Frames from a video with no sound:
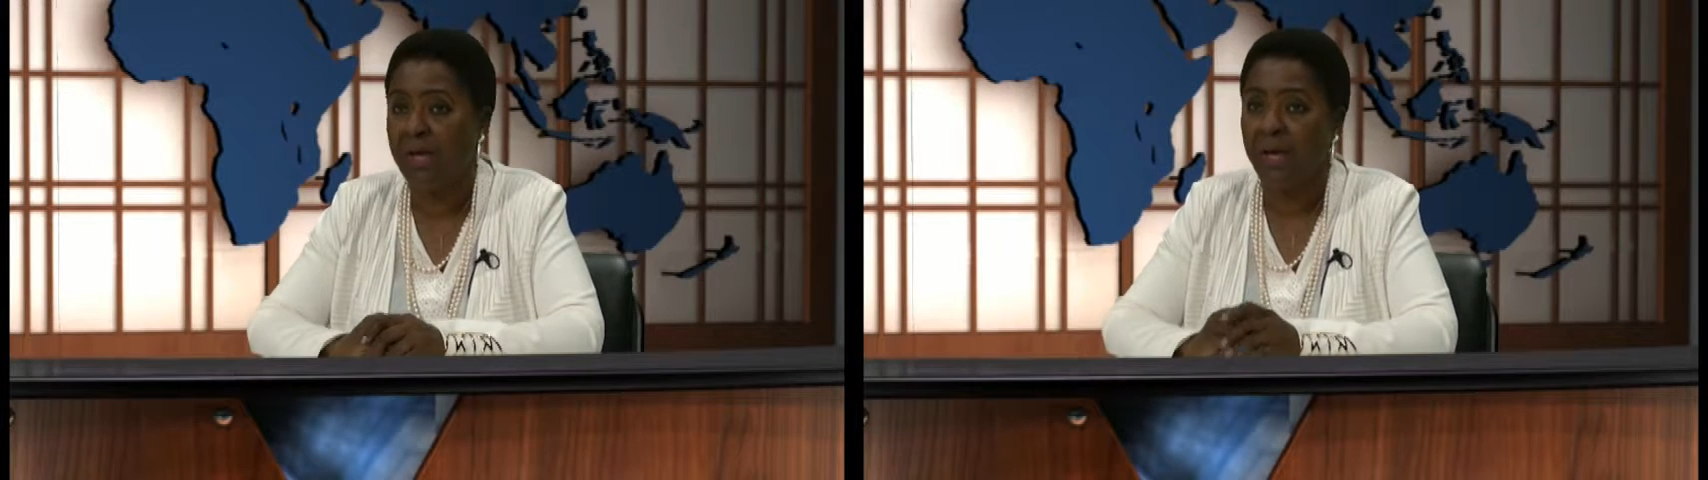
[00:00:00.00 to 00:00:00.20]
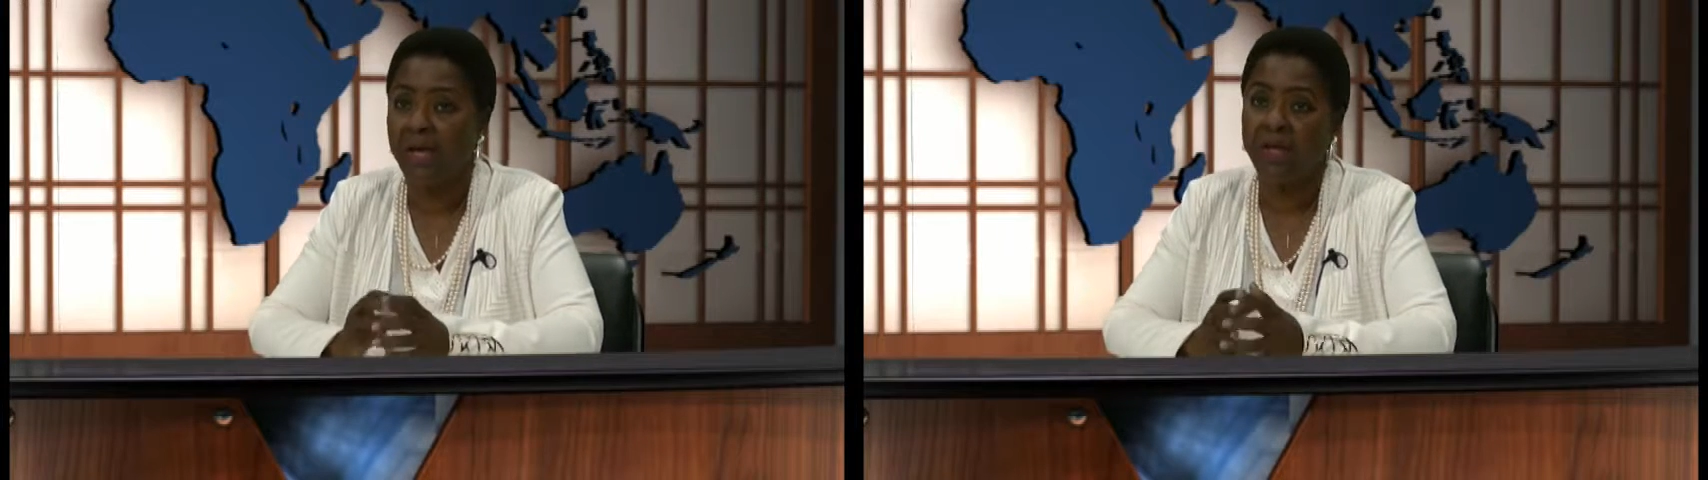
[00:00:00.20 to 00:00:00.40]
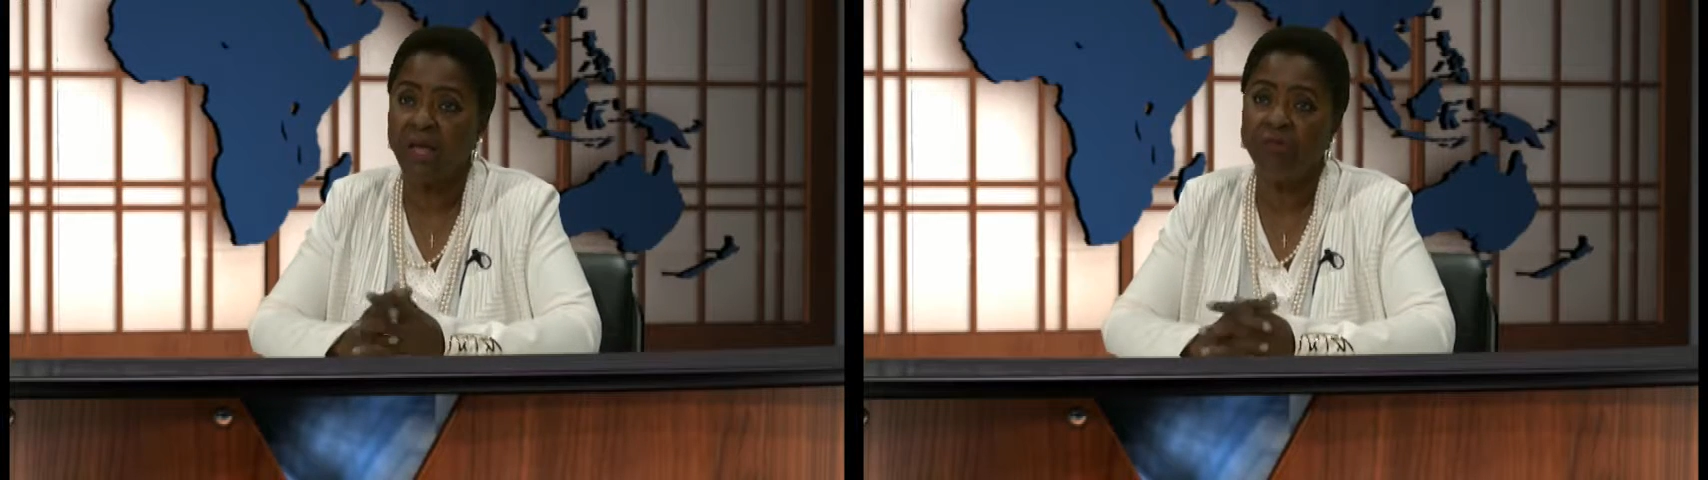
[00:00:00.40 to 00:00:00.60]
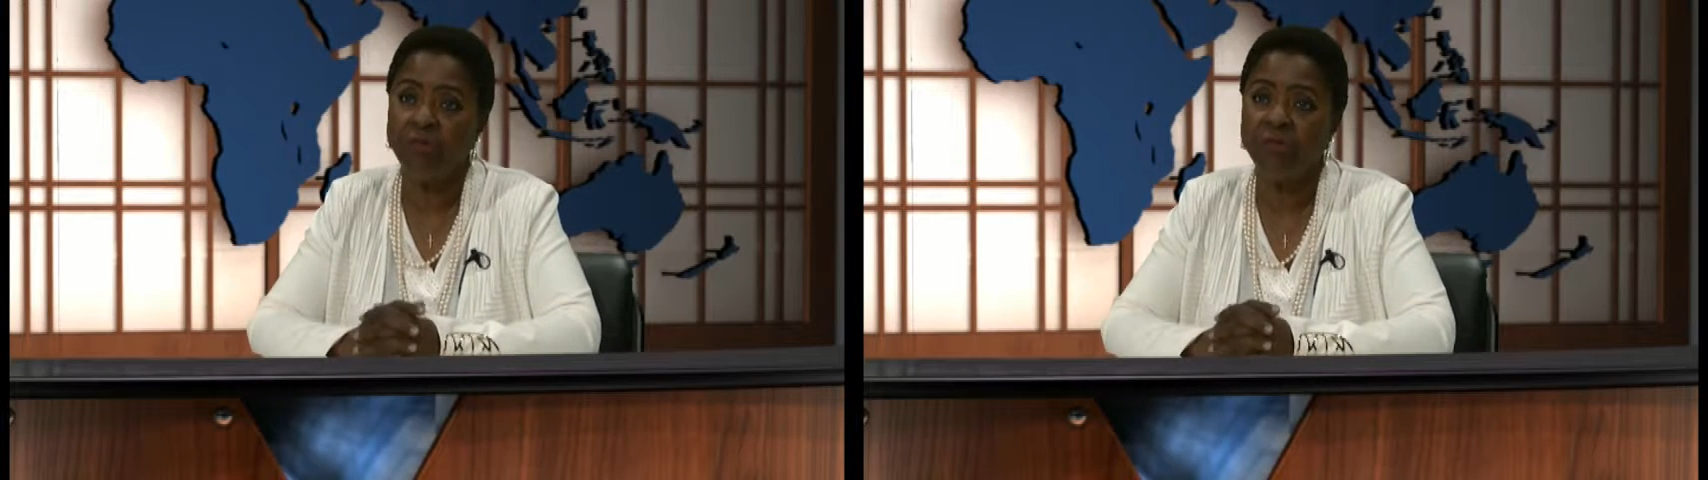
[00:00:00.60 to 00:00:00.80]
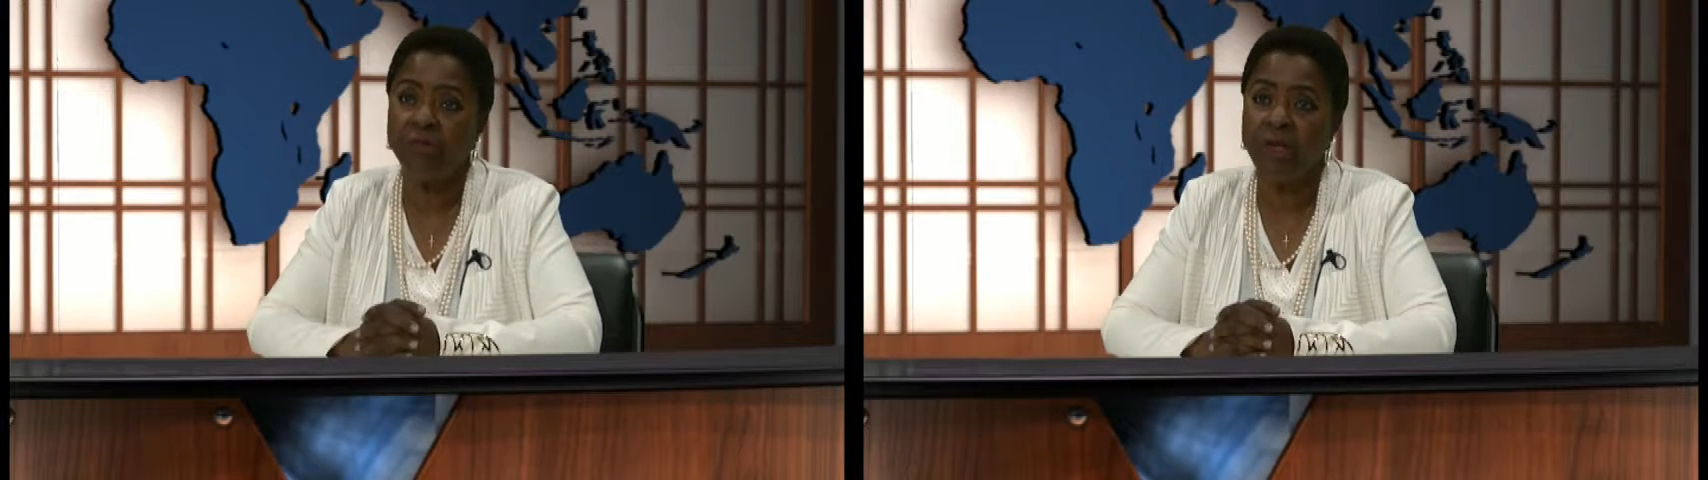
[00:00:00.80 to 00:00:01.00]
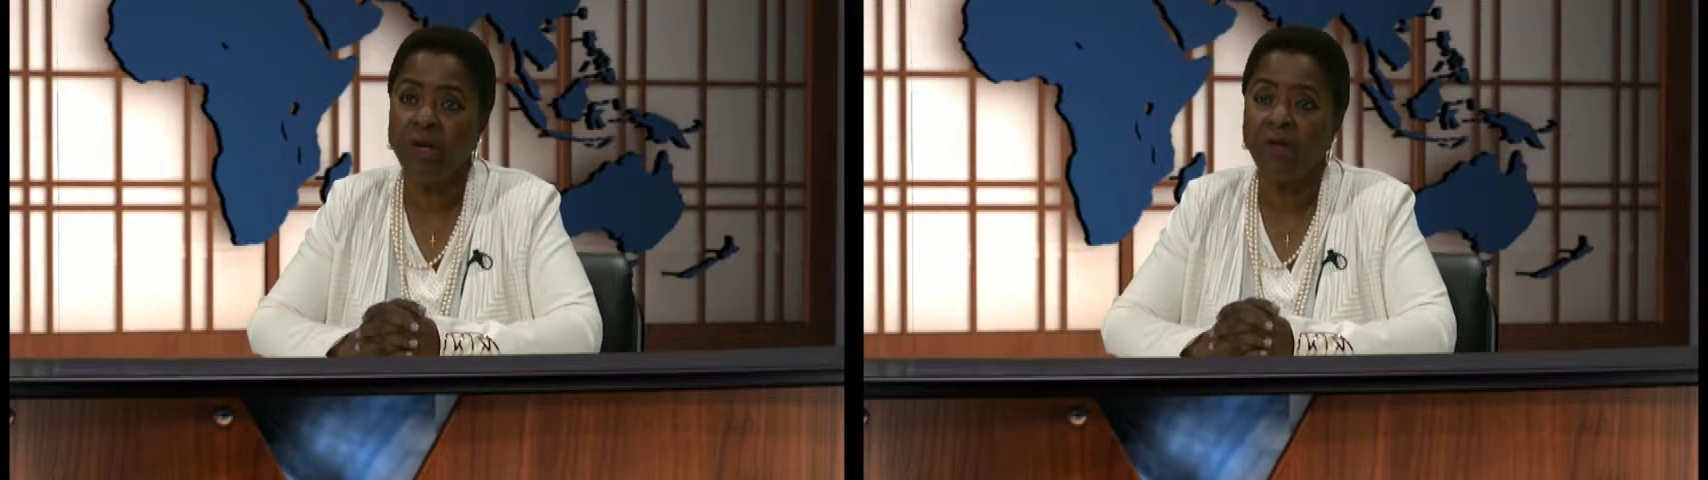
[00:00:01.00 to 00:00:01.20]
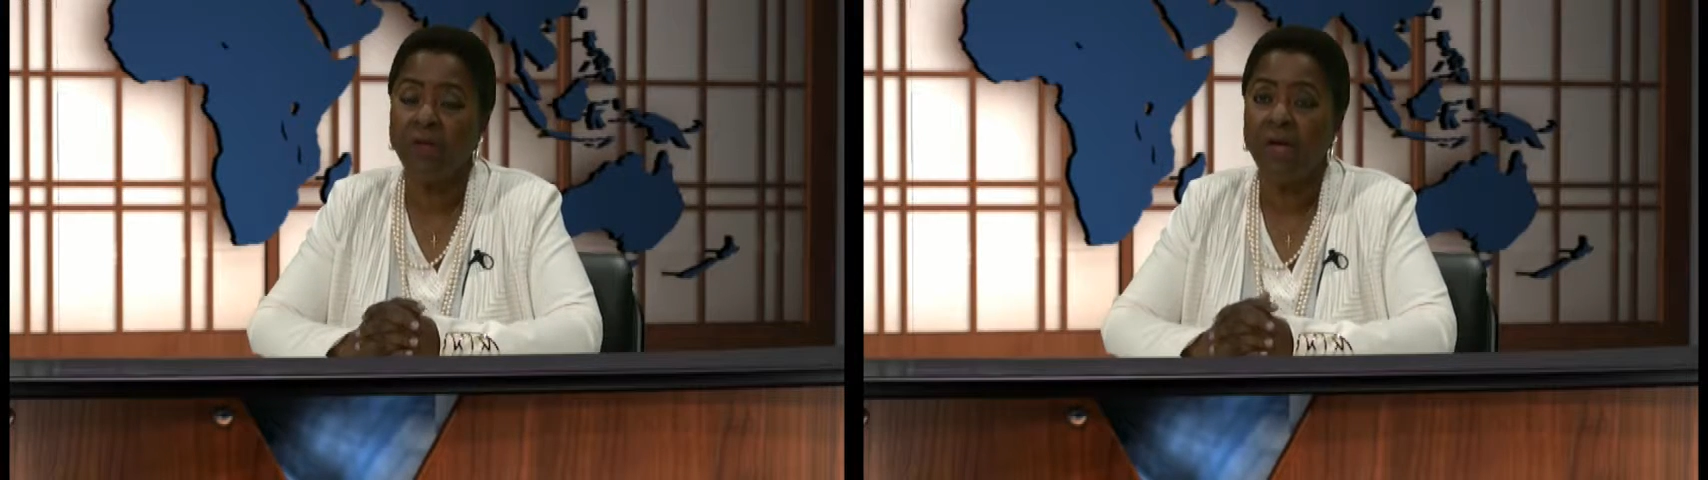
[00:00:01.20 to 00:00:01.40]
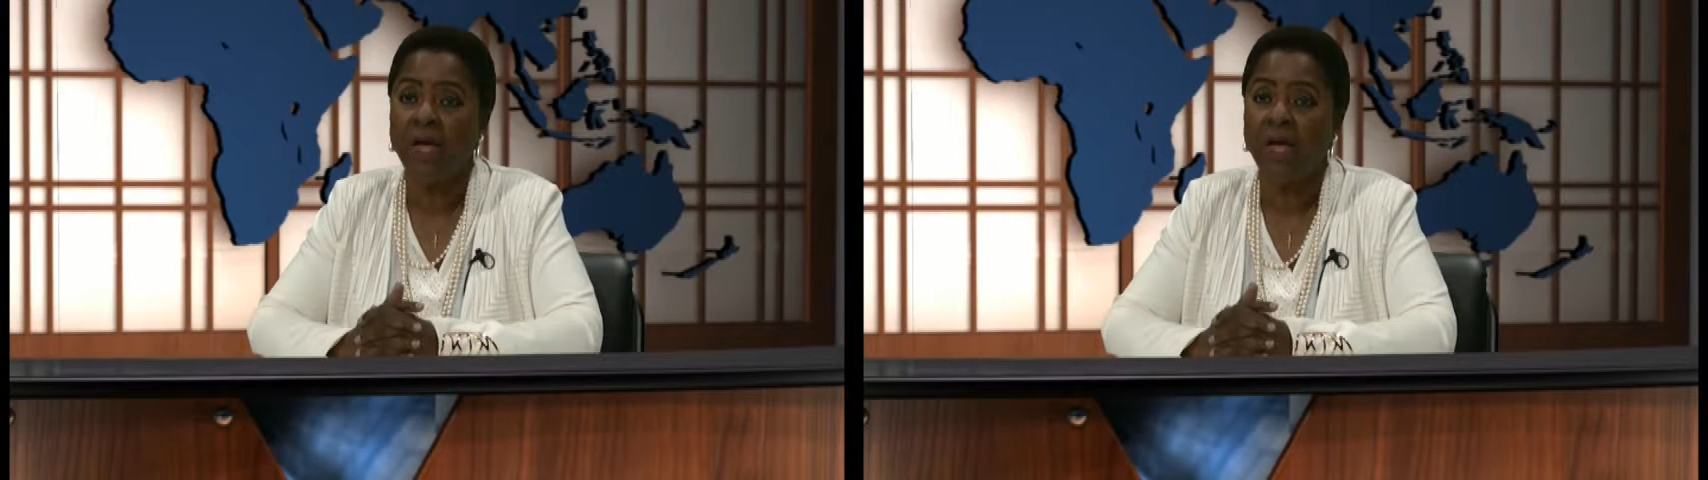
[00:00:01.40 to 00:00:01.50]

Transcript: and get yourself